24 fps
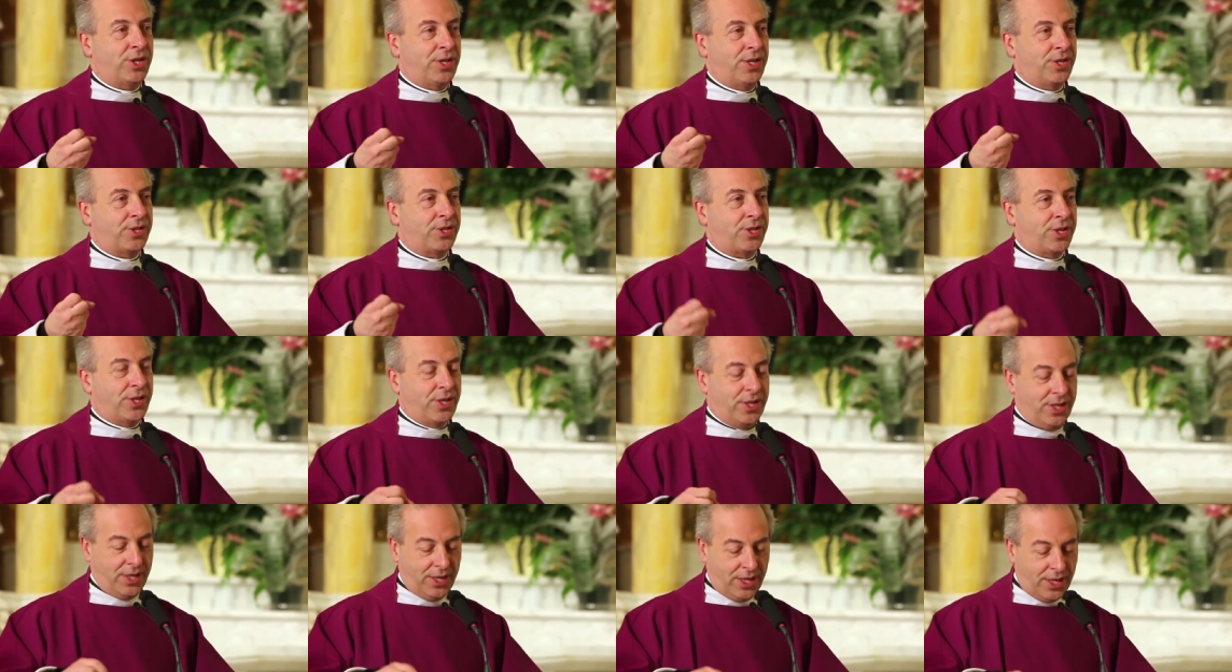It's
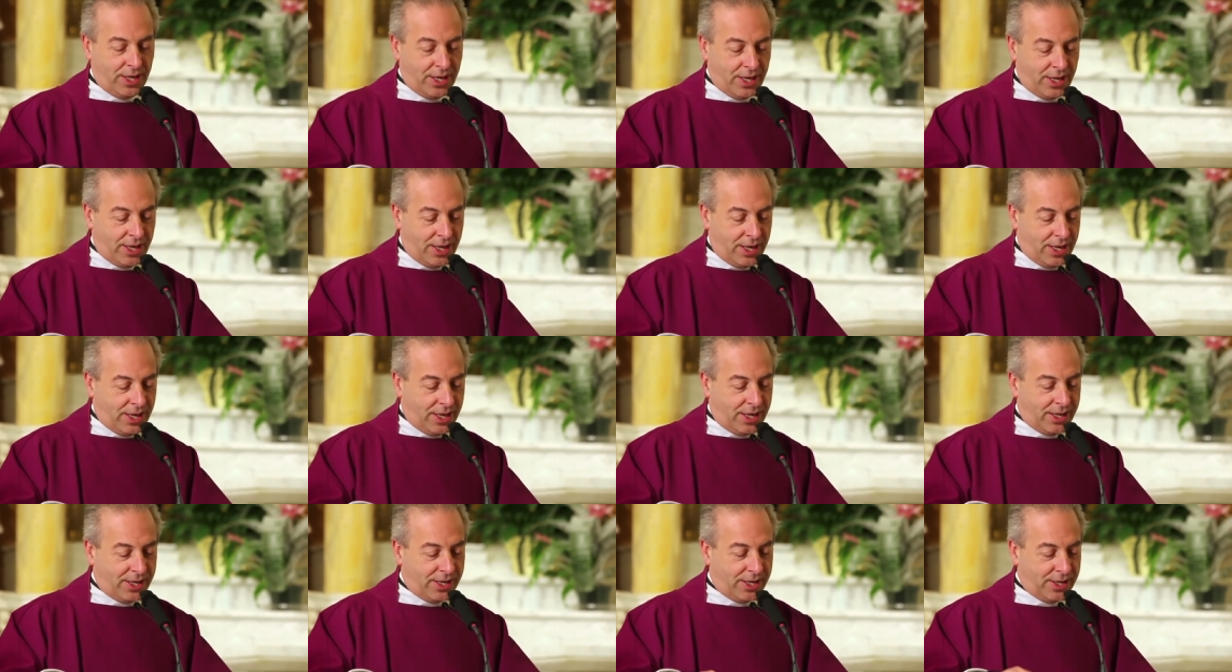
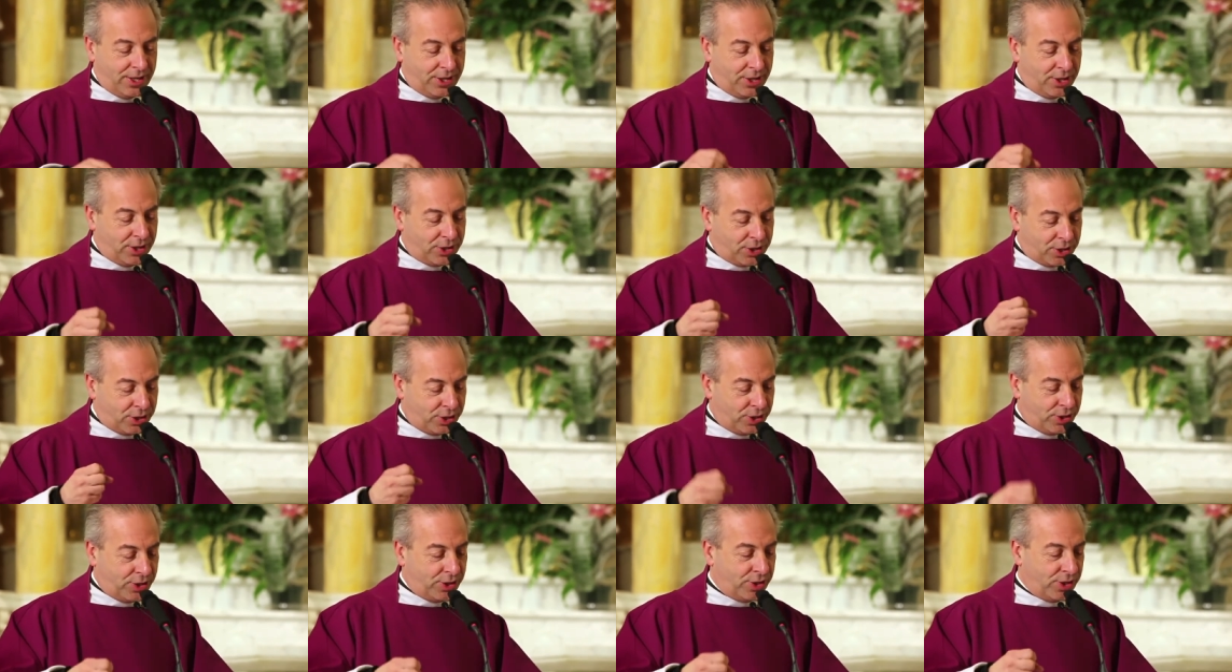a
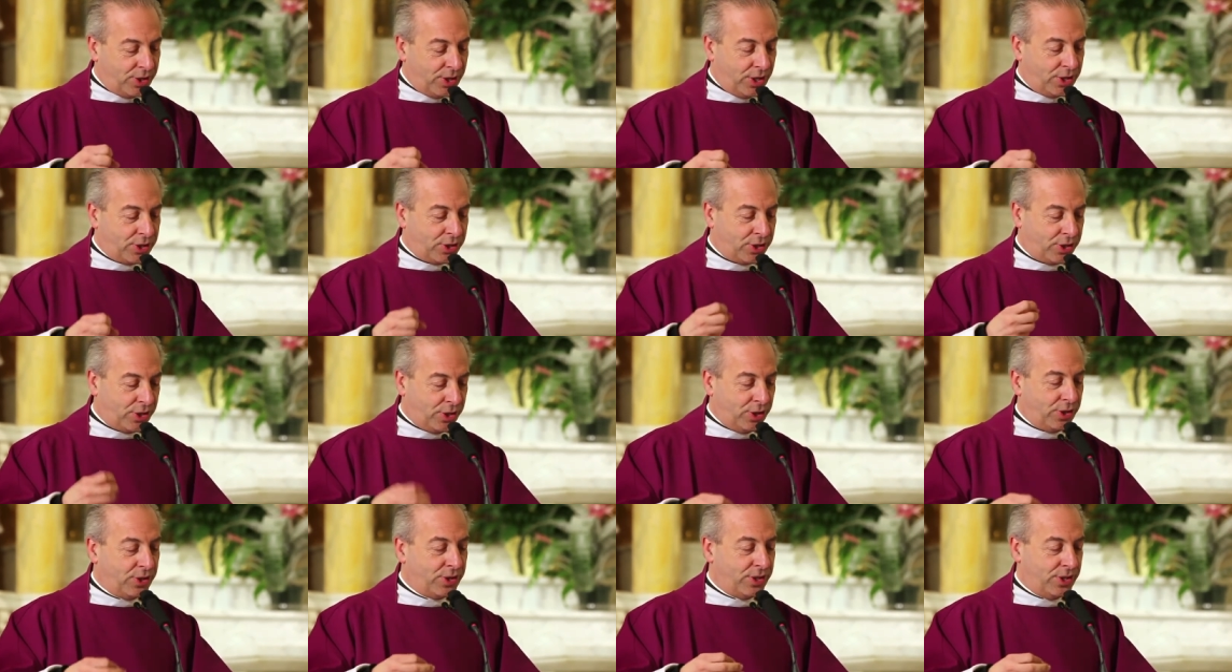
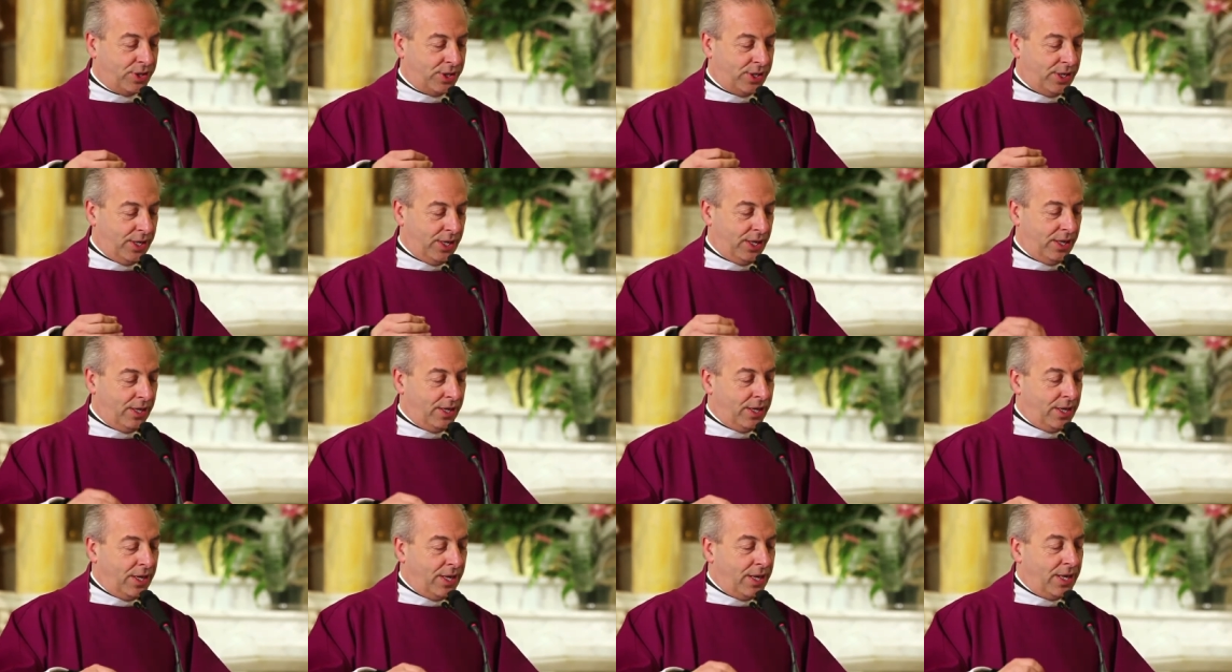certainty
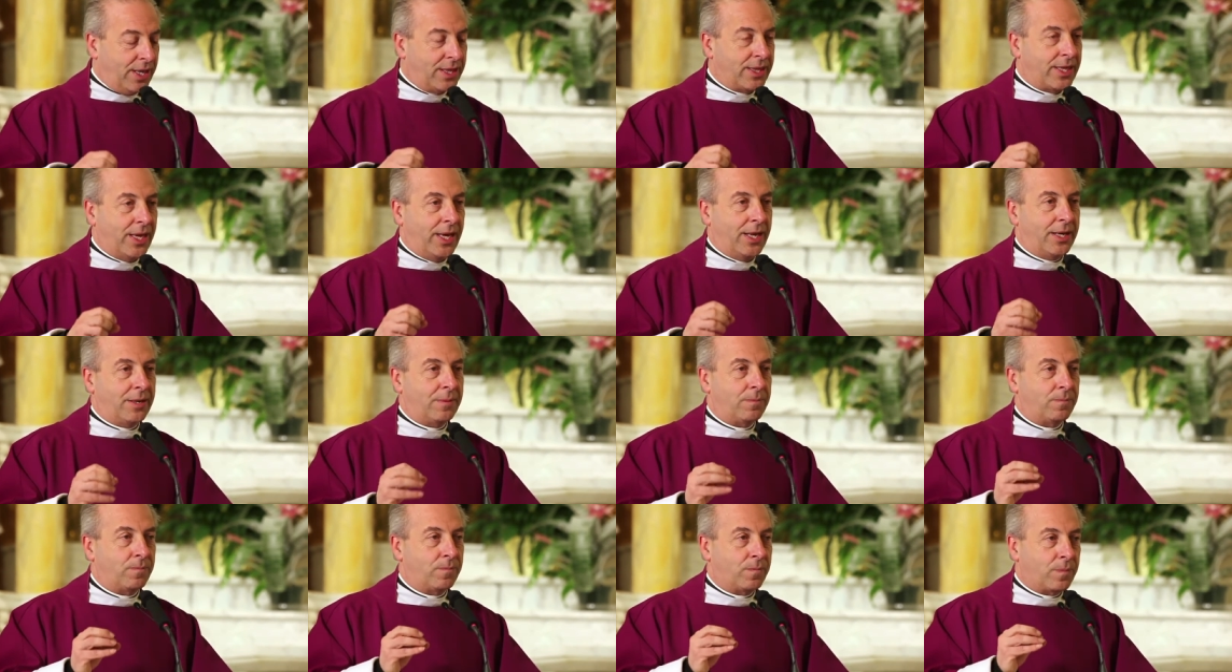
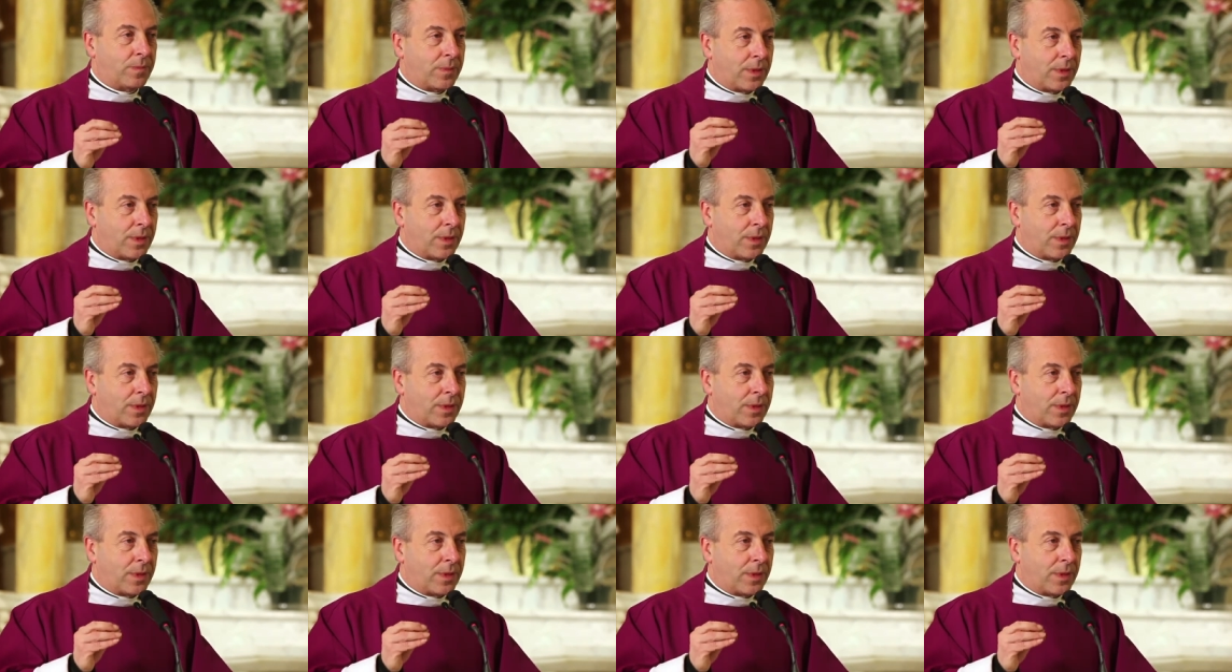that